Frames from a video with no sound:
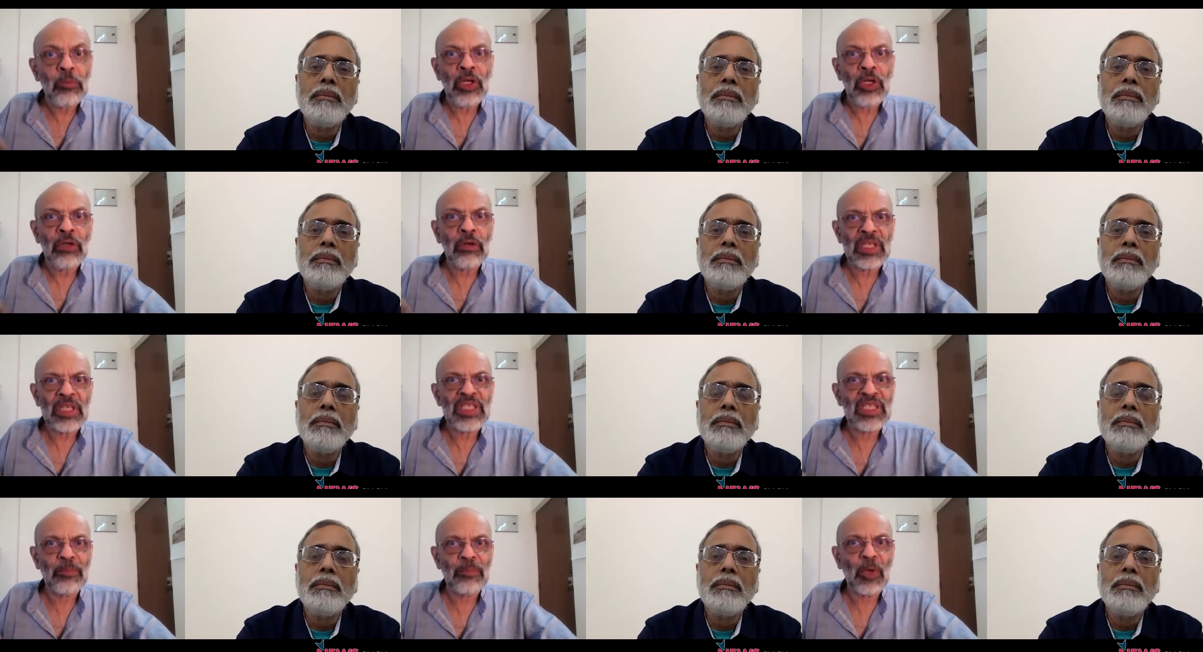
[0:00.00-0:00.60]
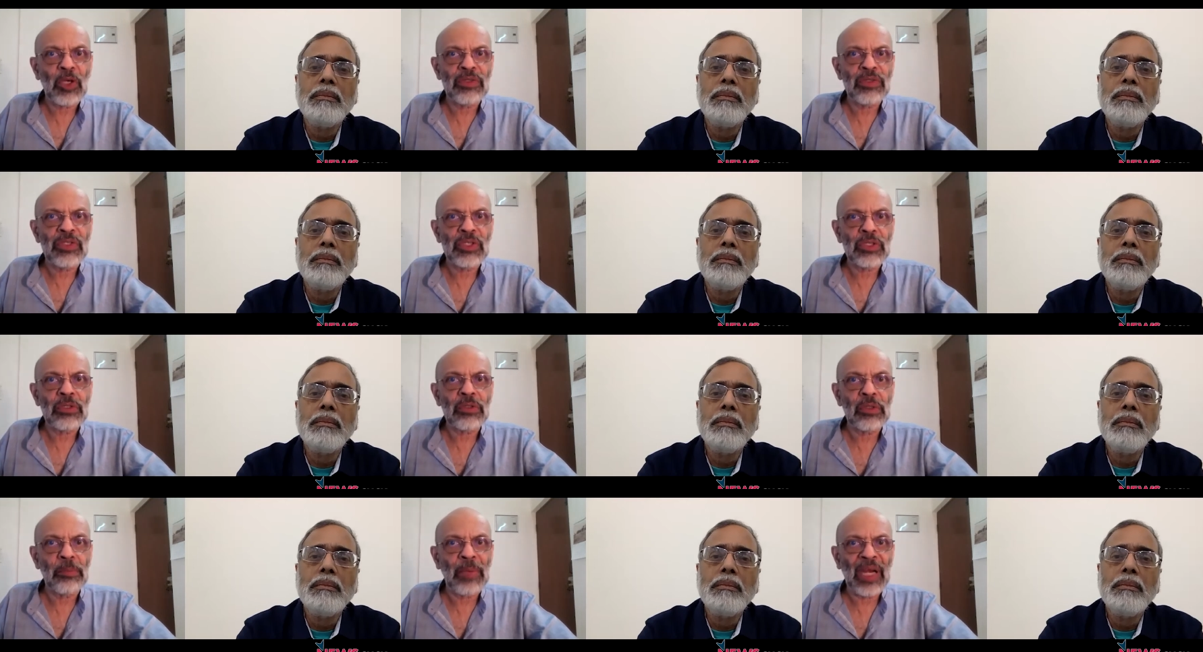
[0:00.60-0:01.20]
Speaker 1: response to the
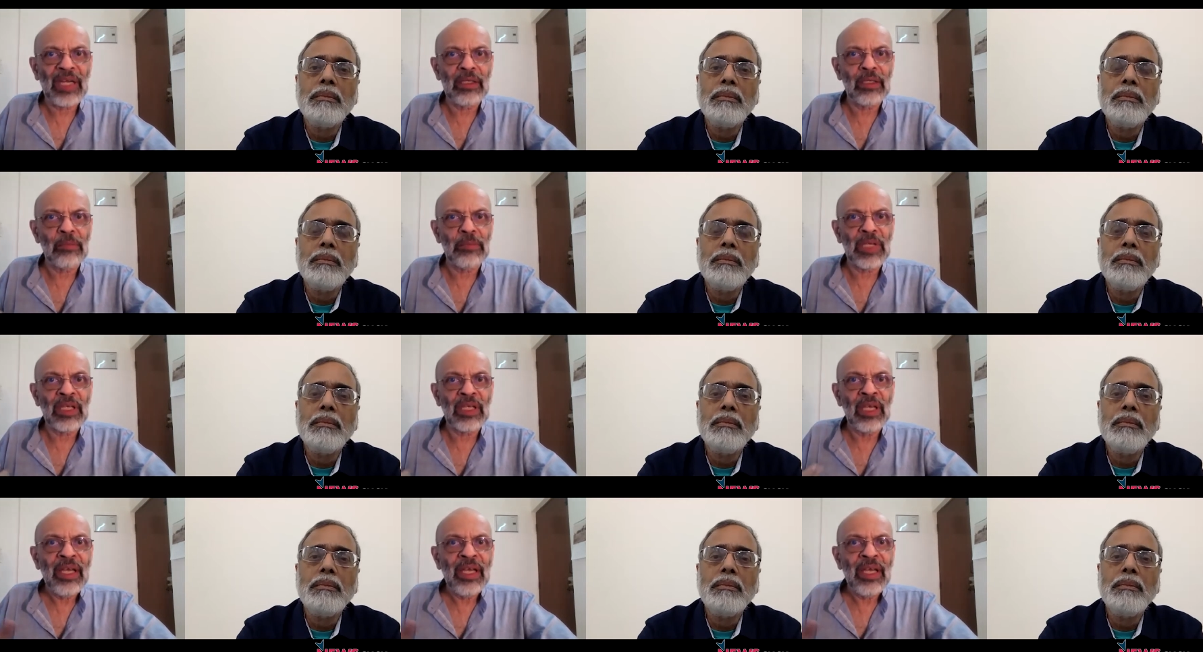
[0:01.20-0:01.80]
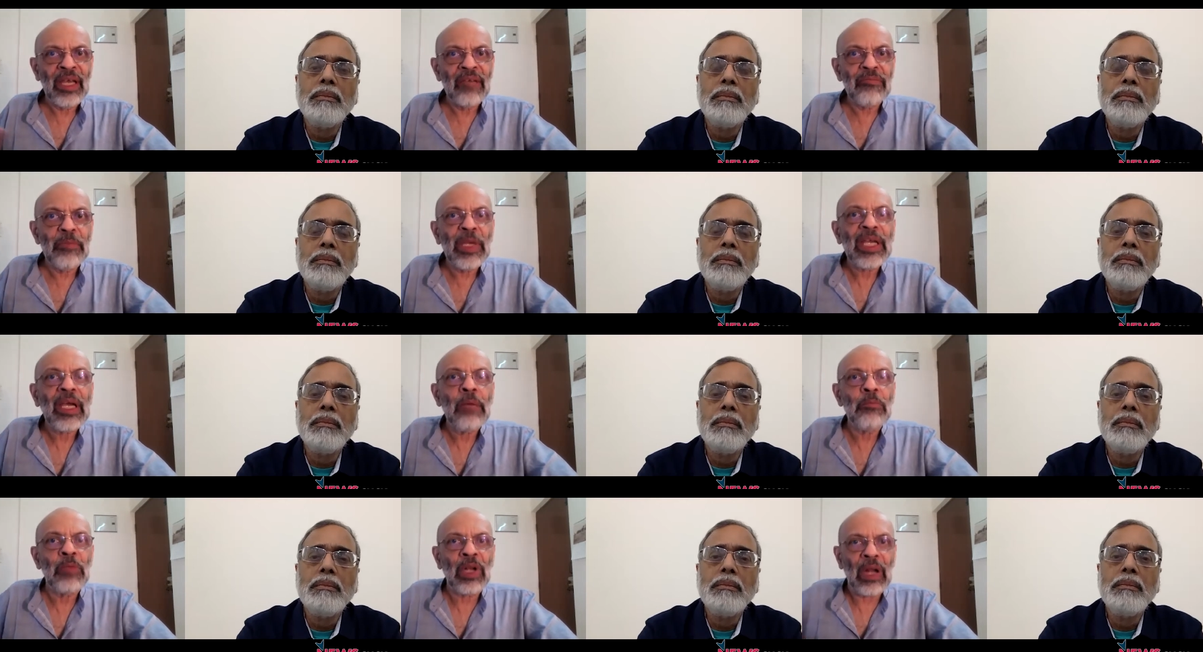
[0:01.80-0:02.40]
pandemic have become
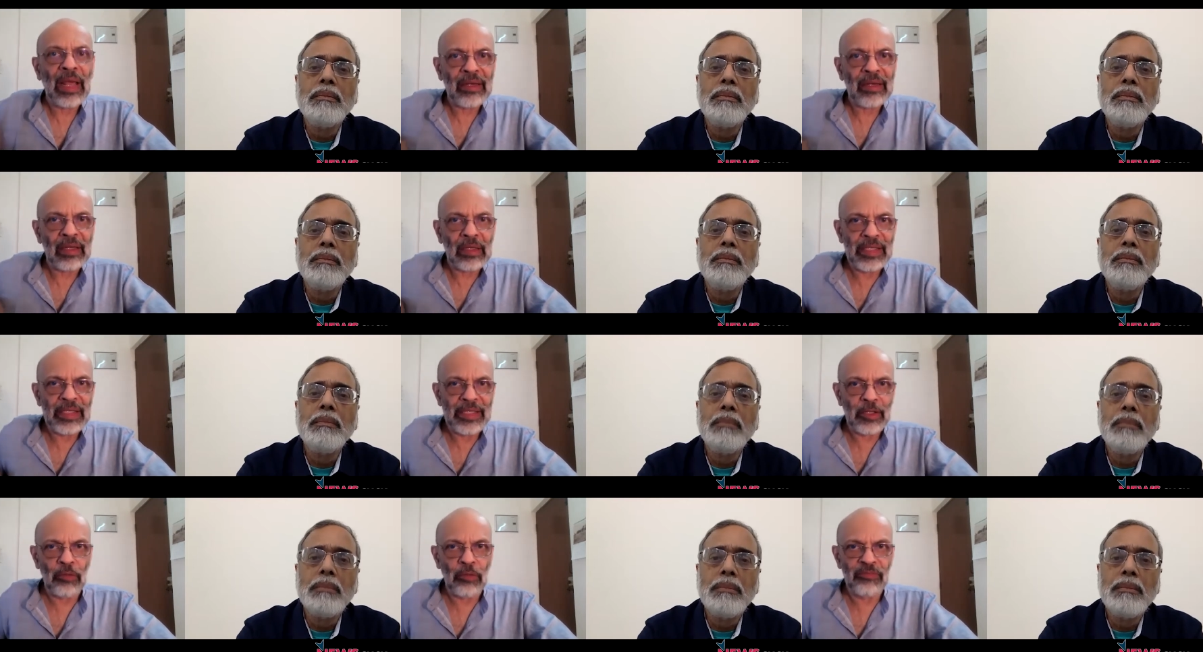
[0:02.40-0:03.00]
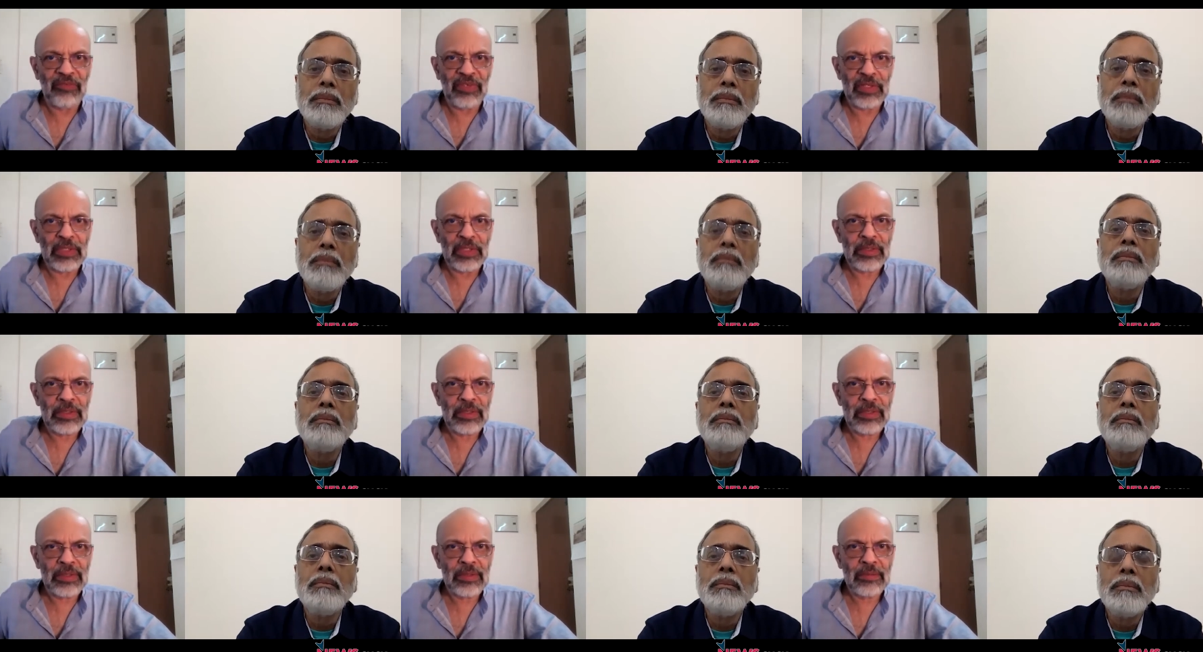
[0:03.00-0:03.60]
glaringly obvious.
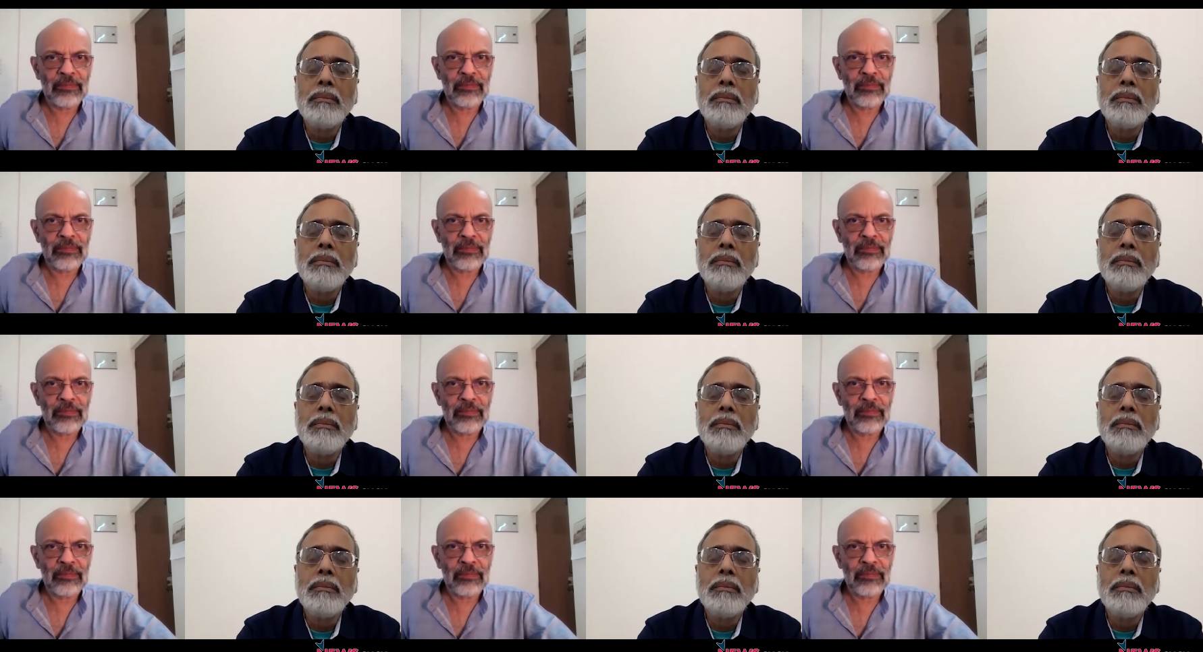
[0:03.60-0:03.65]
